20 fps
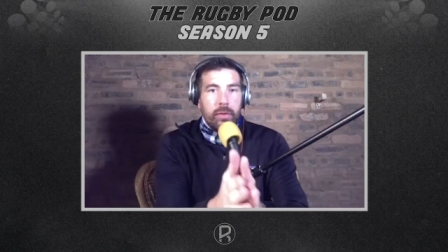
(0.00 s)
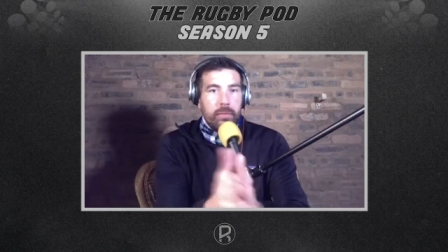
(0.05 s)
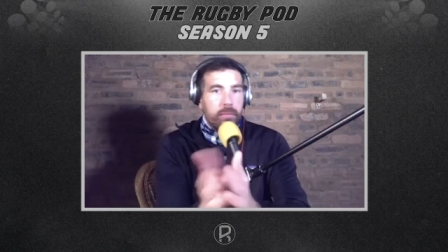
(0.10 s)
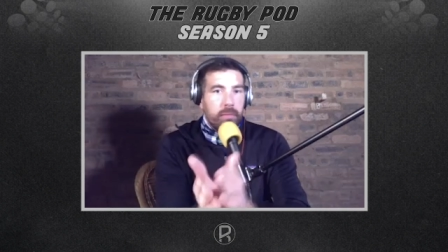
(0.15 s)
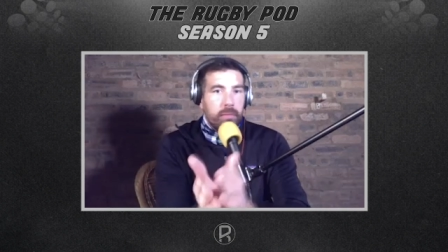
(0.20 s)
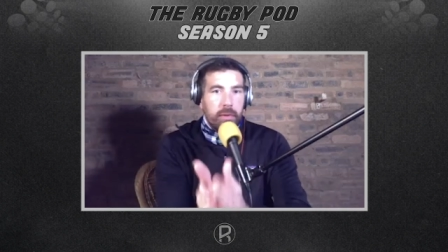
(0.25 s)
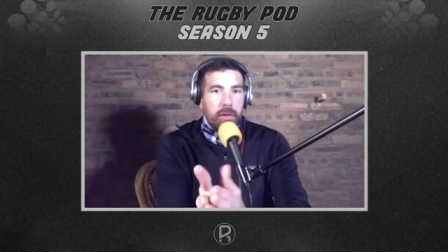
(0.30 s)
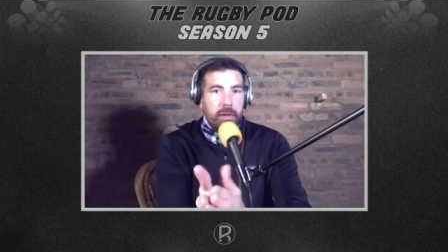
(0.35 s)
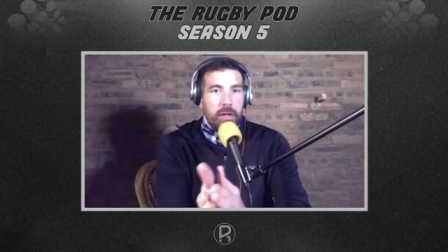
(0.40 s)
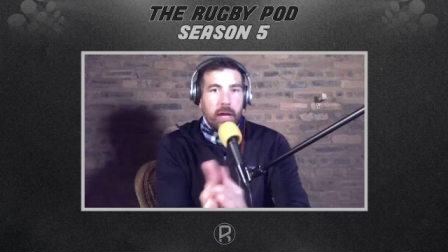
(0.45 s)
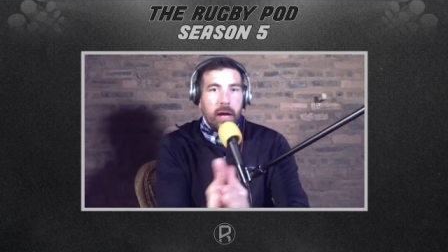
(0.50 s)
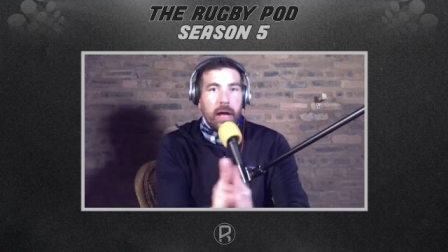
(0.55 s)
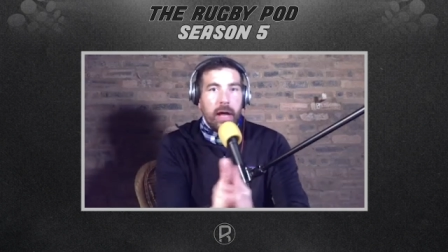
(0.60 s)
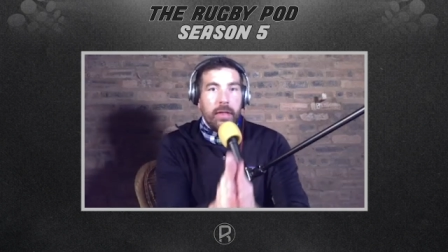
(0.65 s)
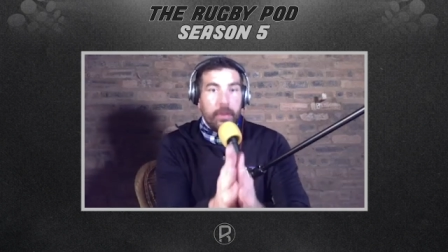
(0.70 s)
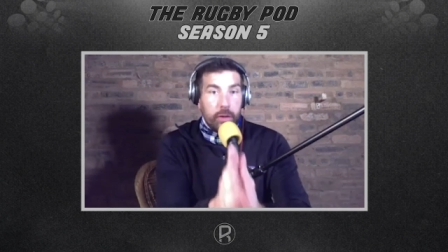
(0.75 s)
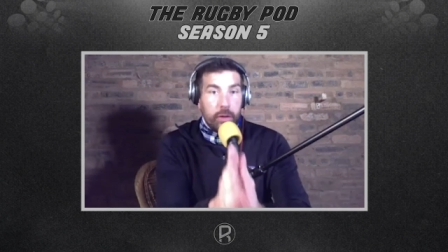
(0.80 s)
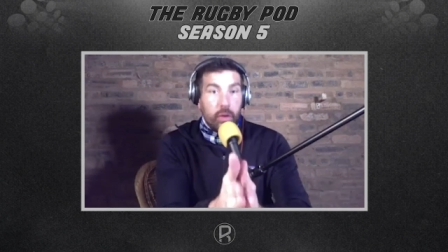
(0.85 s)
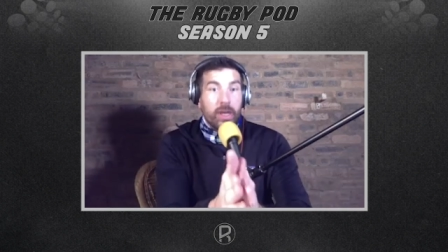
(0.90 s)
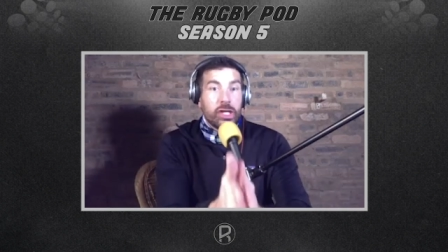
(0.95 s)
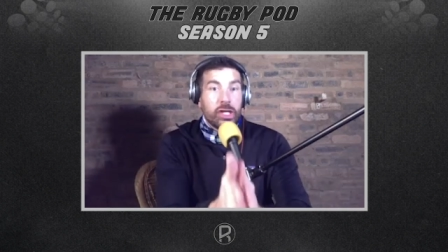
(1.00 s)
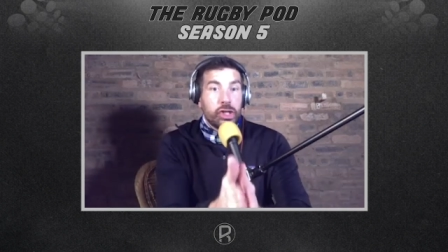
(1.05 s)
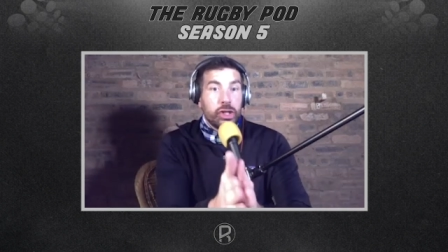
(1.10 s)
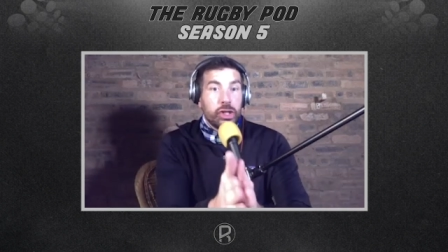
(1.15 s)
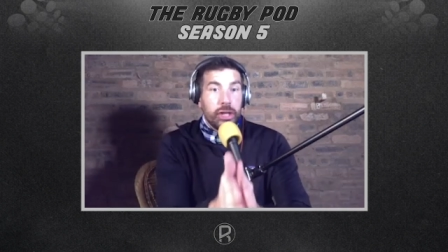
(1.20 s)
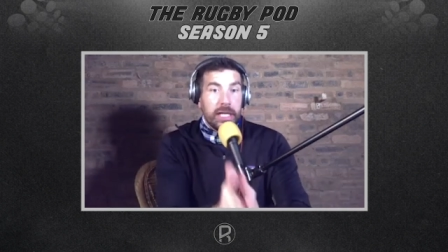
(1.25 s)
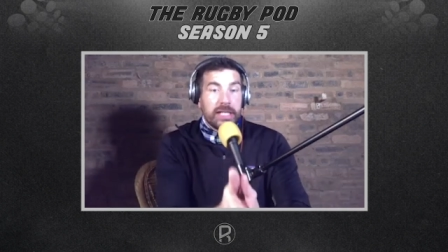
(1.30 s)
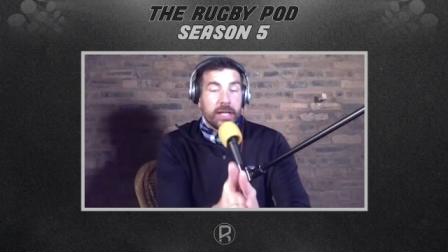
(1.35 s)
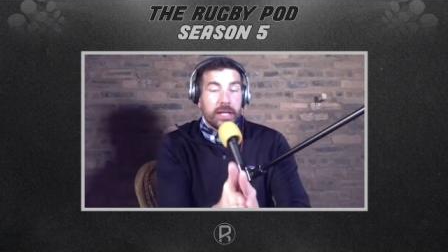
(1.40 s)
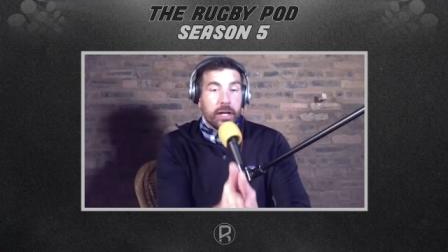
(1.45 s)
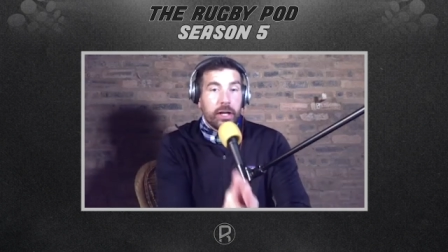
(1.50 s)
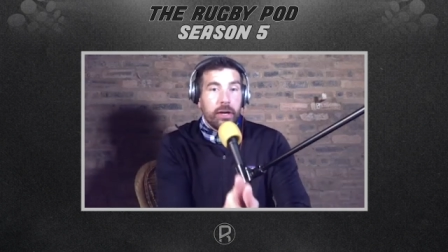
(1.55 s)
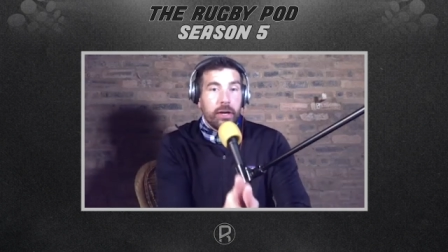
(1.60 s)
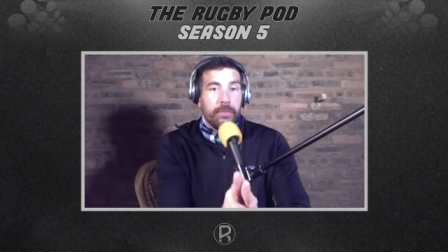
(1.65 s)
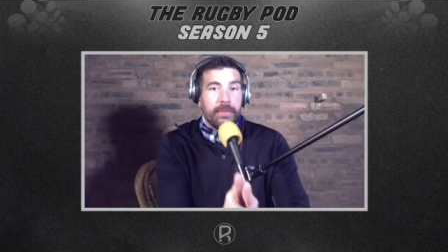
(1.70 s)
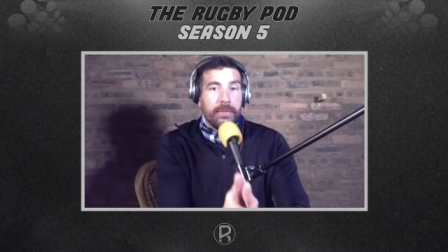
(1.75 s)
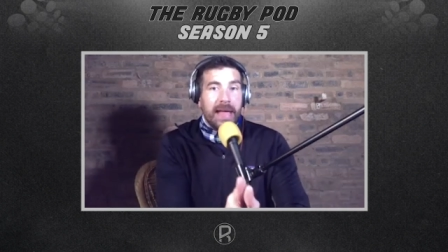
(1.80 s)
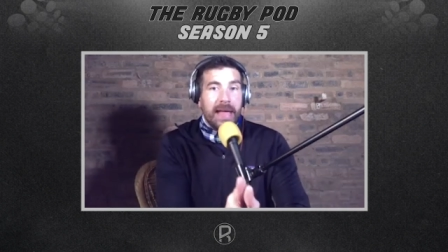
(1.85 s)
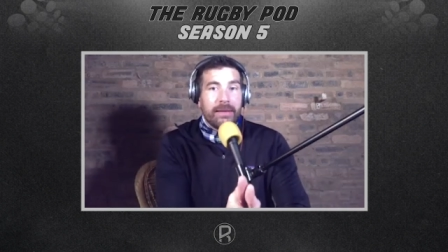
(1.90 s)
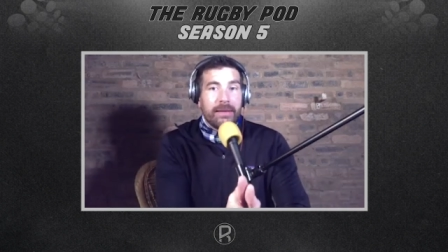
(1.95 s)
you know, and the question is going to
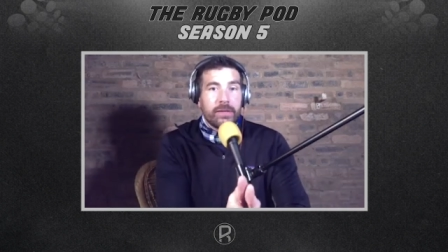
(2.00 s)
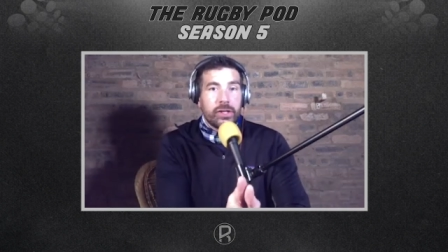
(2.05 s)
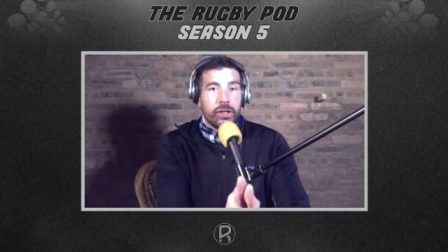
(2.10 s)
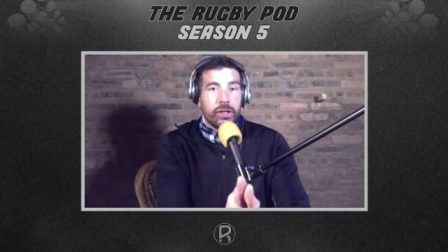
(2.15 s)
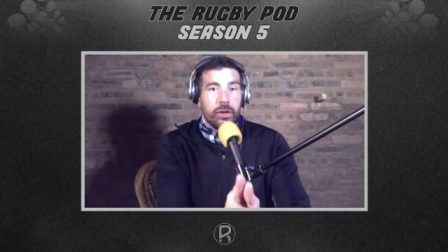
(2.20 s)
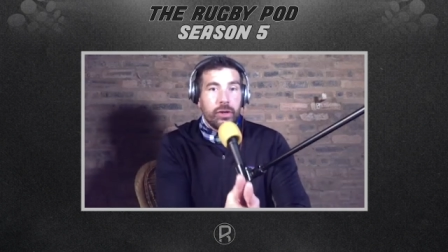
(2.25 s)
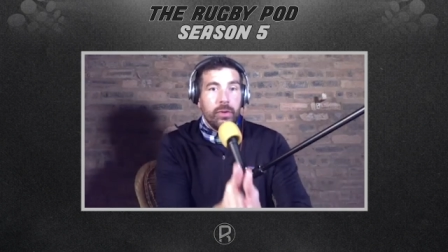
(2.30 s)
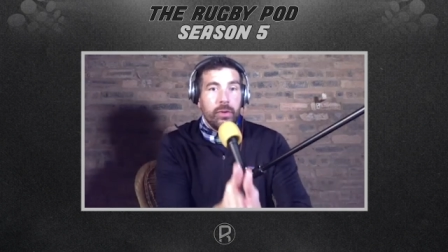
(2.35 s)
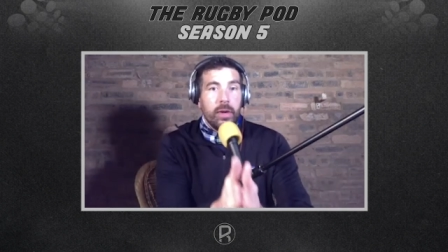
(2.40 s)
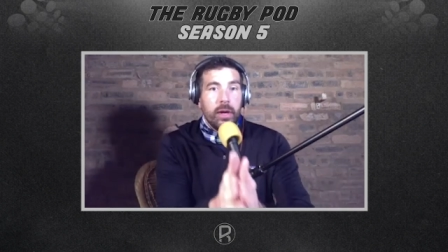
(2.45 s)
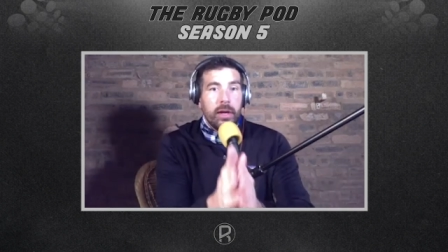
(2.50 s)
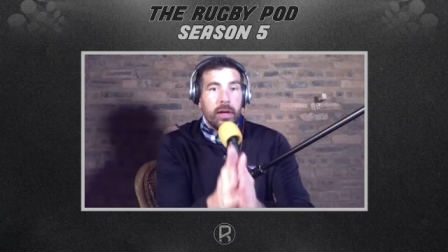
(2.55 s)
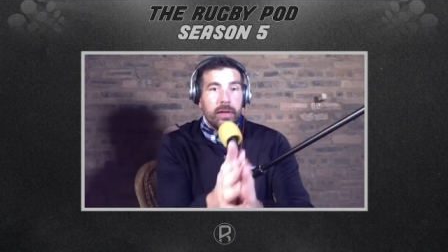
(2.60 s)
come down to,